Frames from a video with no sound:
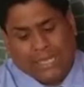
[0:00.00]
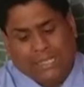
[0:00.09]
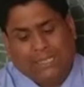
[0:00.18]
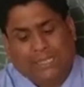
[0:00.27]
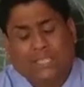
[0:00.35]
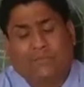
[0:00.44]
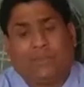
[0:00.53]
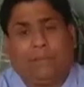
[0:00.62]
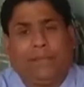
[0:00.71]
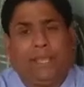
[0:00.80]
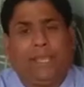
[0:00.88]
this
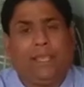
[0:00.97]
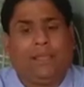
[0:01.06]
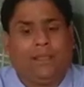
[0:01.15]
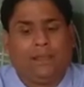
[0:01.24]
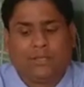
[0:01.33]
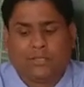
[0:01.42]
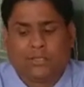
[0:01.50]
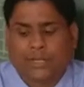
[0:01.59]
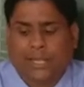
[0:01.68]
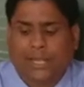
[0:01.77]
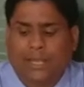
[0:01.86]
will be
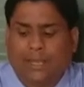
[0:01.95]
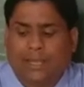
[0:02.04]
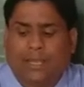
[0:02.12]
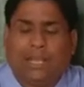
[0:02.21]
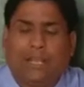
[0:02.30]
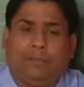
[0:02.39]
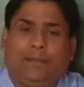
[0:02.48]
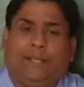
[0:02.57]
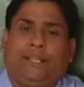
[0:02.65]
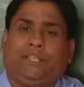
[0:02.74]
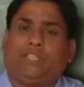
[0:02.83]
today I'll
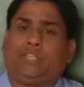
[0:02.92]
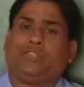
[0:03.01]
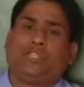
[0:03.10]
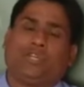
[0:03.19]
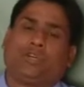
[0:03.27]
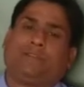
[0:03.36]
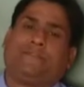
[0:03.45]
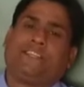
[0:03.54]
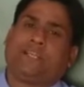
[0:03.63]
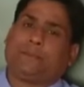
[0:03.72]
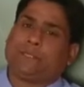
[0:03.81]
be teaching you geography
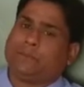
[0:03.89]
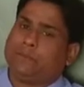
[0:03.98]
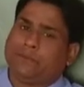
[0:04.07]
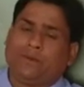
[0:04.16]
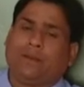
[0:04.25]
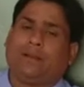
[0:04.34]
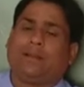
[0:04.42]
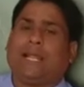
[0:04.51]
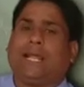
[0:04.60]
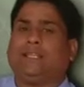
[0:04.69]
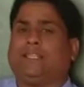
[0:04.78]
chapter number
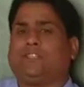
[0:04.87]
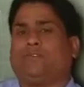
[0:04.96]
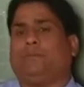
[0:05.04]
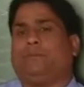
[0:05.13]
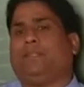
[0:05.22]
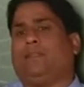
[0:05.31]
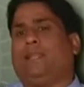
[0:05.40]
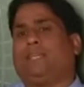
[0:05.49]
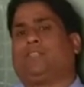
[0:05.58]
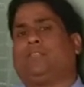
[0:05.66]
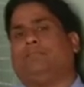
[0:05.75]
1, and this will be the
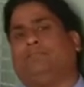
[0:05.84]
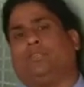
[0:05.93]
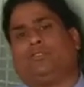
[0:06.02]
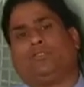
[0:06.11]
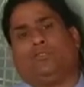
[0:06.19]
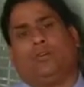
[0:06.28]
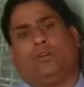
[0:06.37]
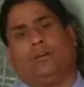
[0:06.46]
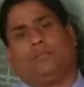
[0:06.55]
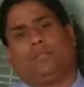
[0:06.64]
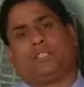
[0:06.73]
lecture number 2
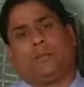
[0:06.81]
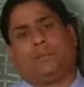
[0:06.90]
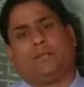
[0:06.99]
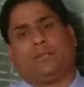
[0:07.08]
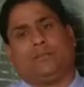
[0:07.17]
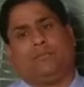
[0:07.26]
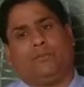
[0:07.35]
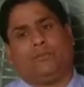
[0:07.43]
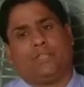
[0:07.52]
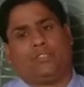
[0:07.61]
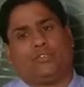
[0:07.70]
of the chapter number
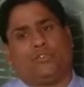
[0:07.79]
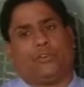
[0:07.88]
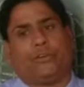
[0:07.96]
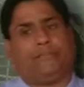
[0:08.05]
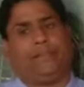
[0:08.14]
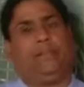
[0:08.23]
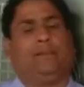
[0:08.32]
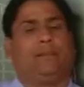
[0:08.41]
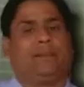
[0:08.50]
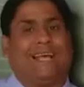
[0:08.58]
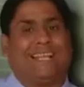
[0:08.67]
1, geography,
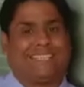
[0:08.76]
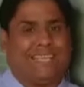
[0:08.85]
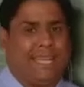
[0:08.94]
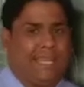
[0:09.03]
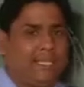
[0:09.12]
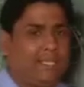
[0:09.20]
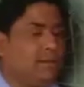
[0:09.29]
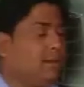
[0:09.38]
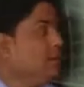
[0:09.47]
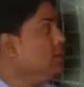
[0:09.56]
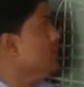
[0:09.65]
class 8.
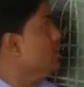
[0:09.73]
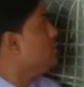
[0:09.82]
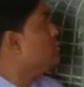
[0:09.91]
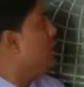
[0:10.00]
So